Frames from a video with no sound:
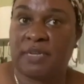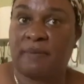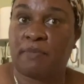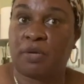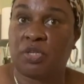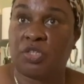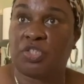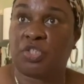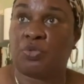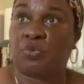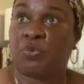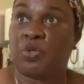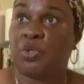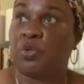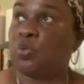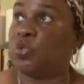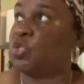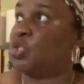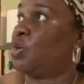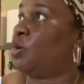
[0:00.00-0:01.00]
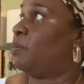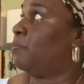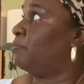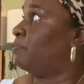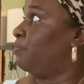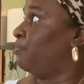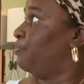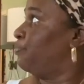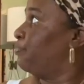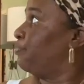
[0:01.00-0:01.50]
I'm going to show you
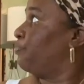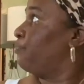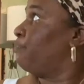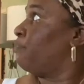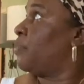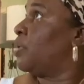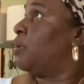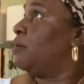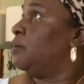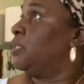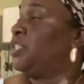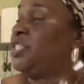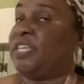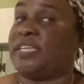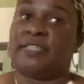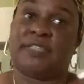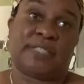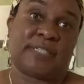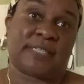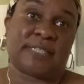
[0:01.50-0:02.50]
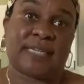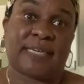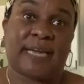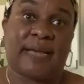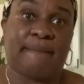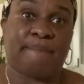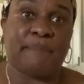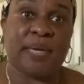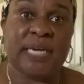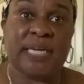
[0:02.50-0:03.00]
some changes that
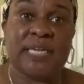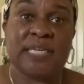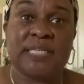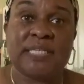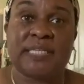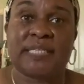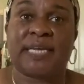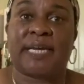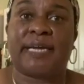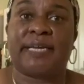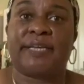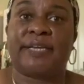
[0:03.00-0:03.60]
I made inside